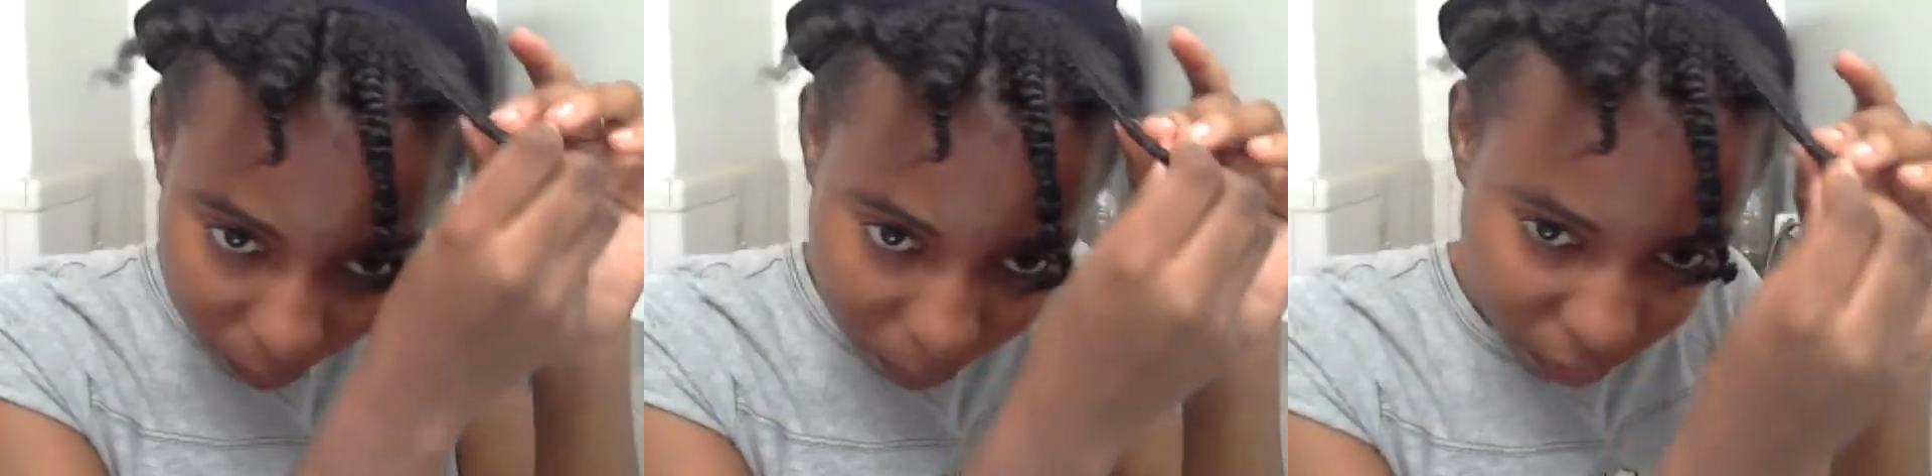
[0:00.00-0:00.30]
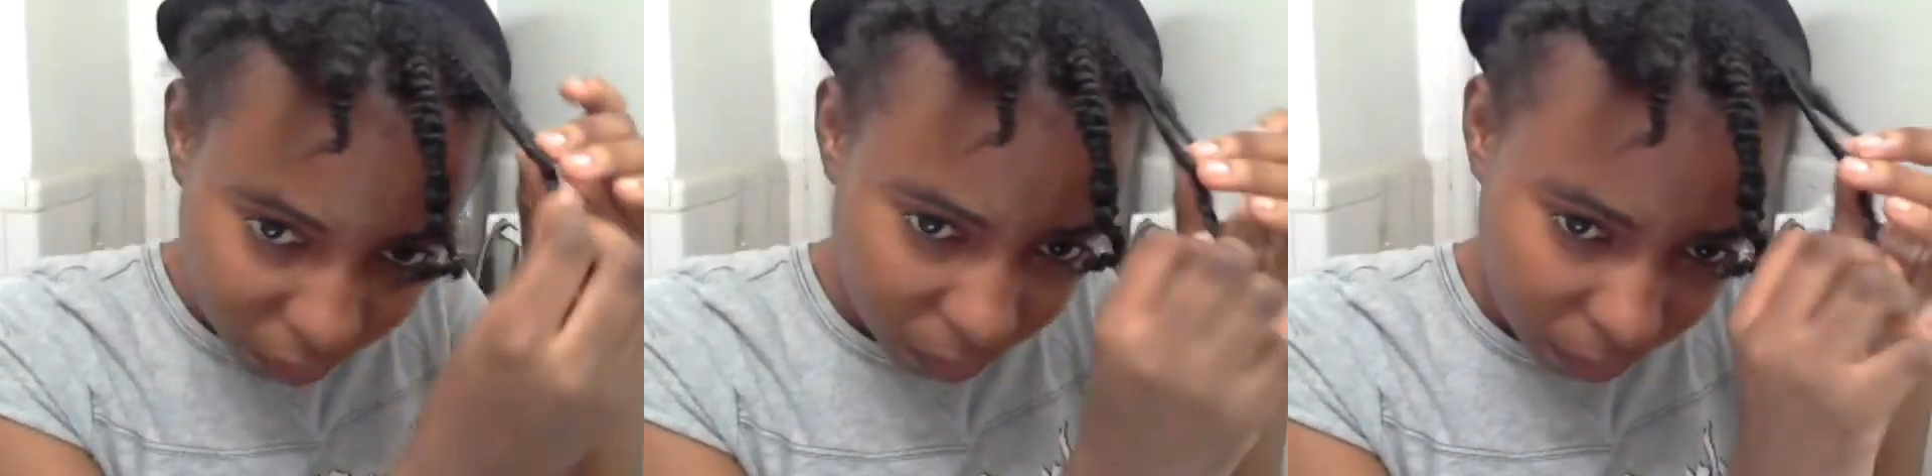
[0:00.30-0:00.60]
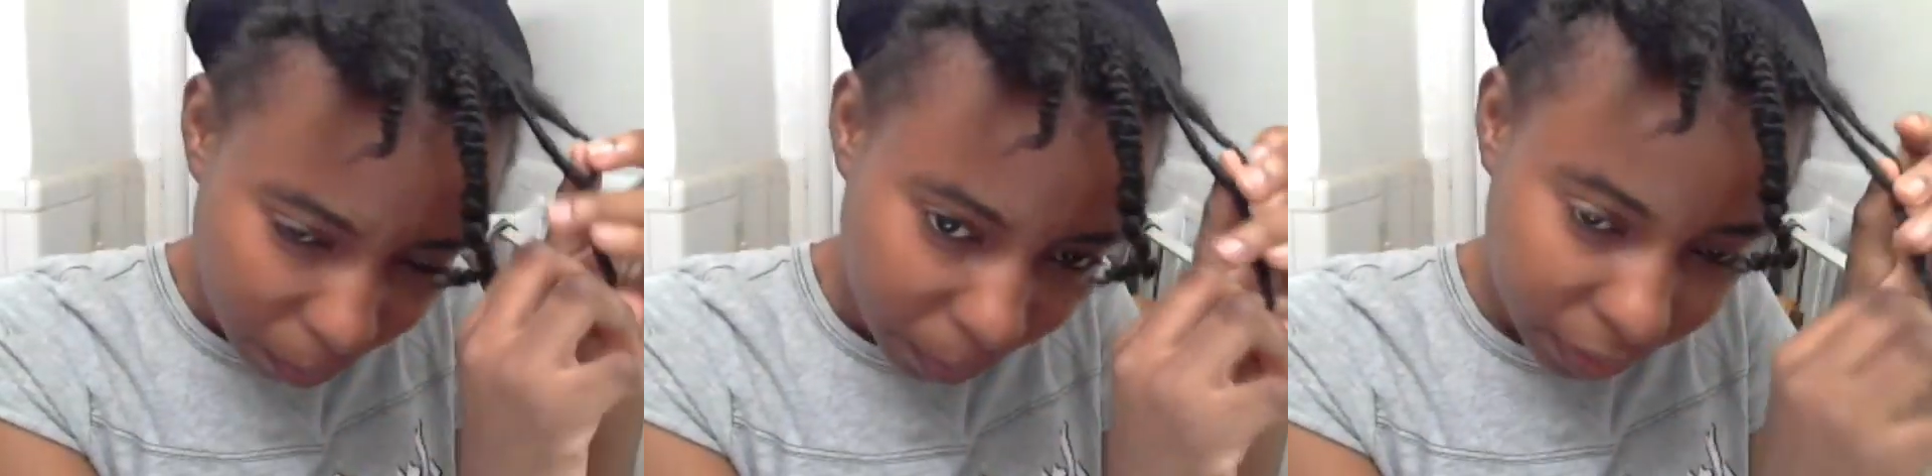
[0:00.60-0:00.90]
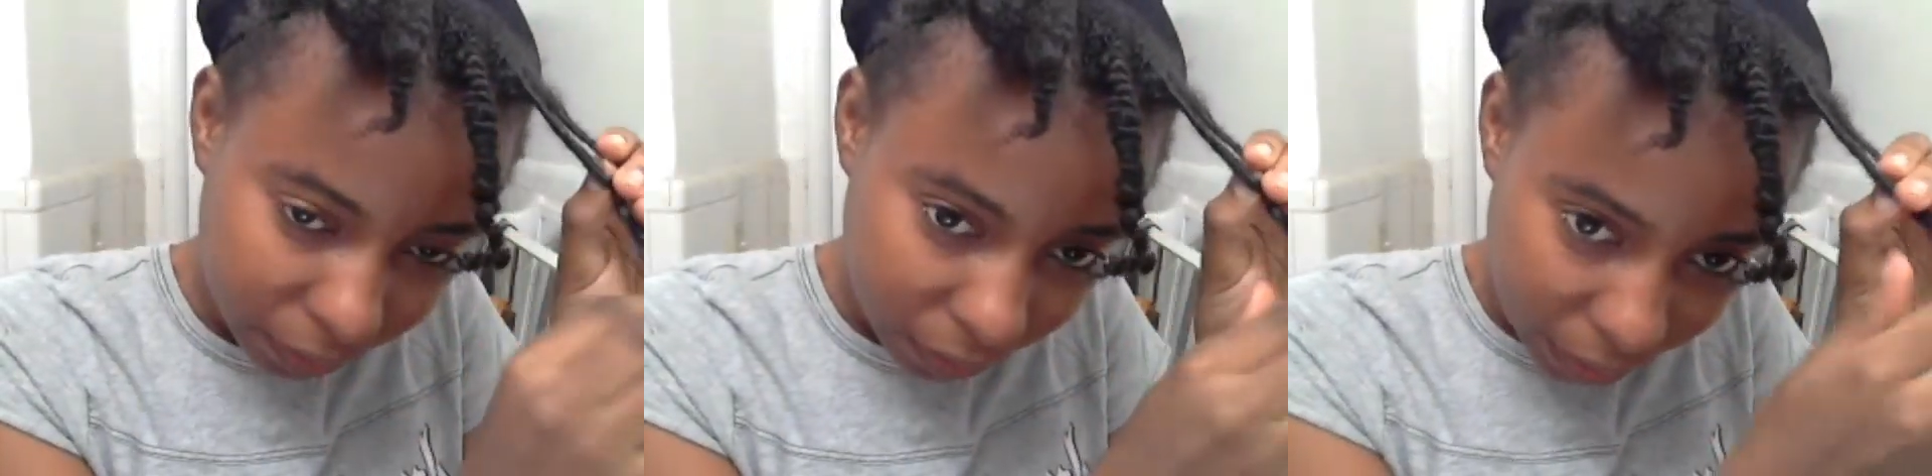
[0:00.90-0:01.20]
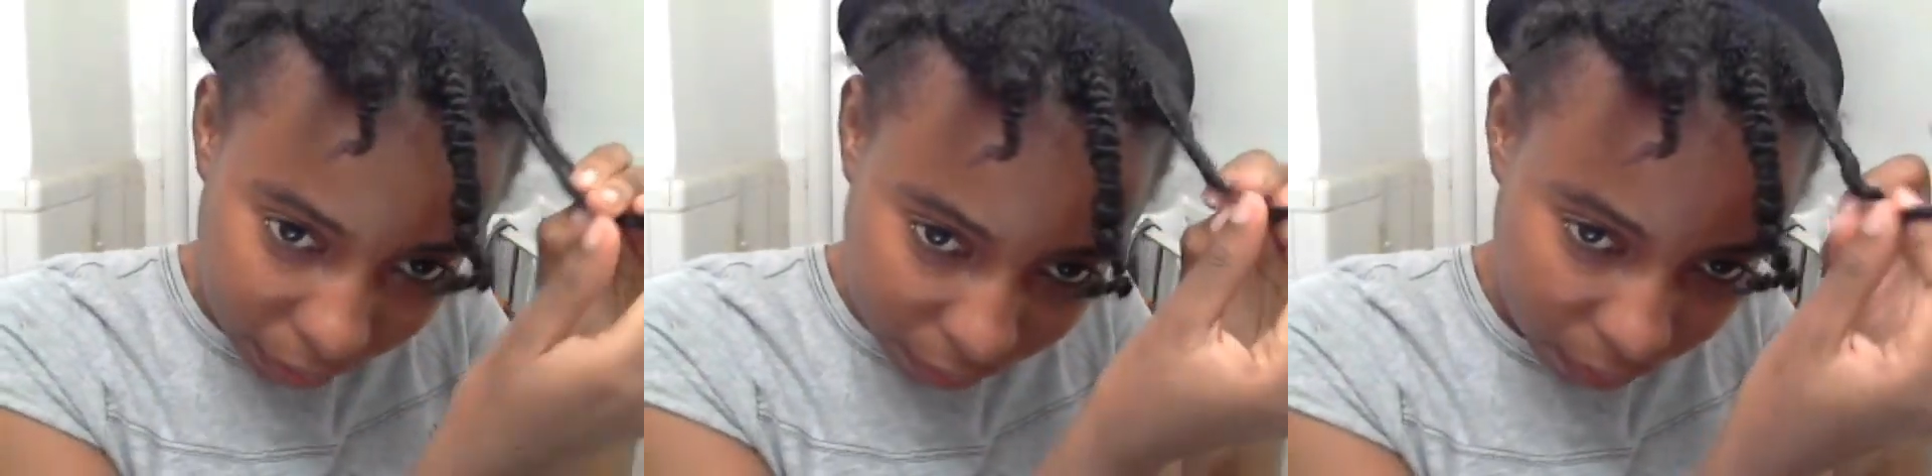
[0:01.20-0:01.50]
built the big
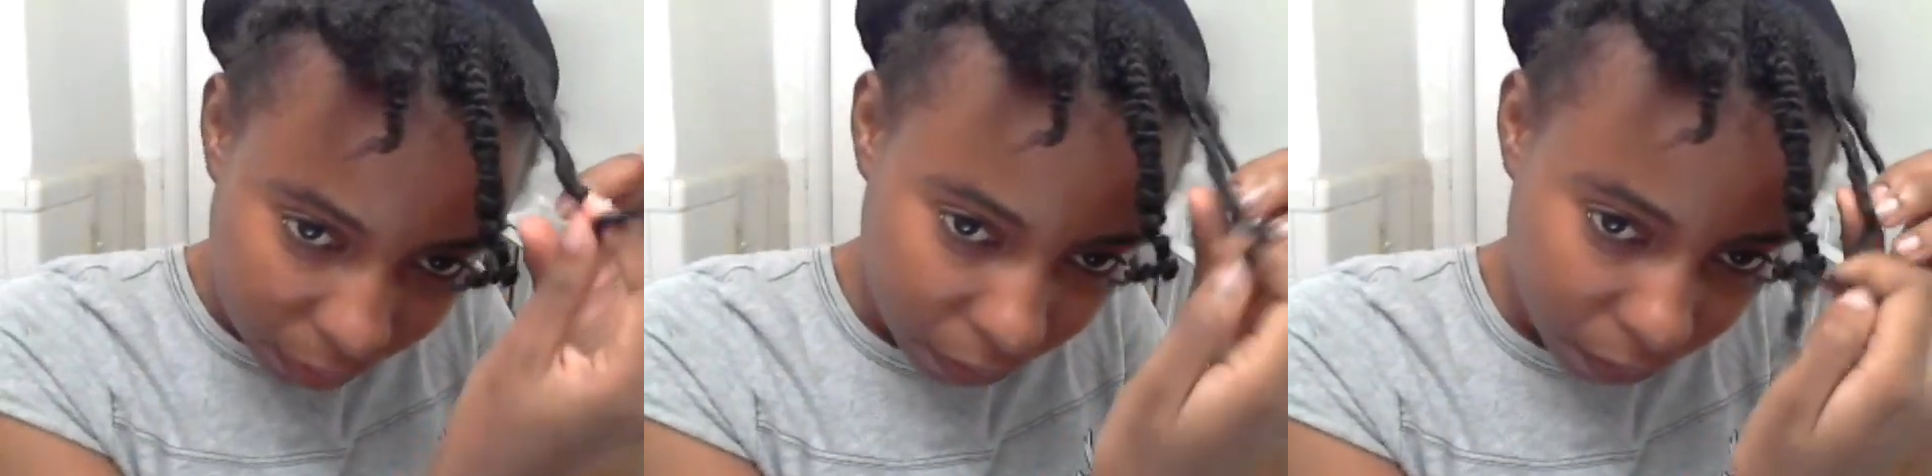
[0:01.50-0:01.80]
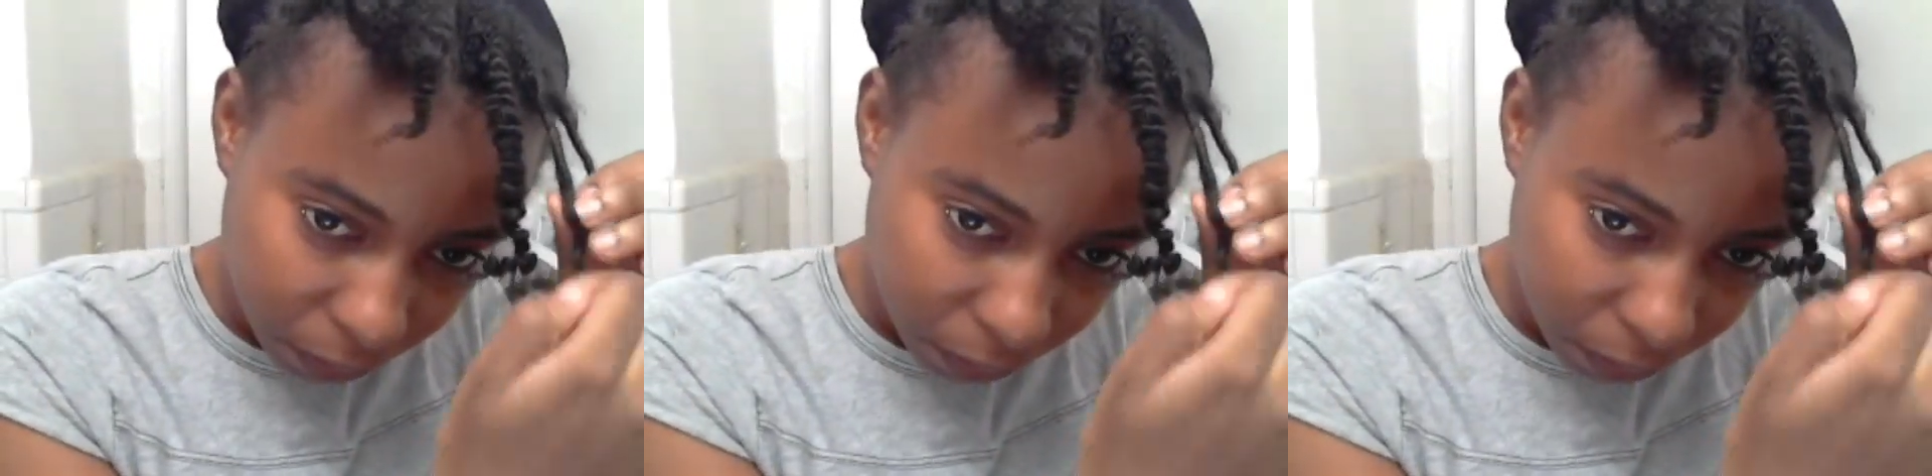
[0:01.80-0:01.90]
size of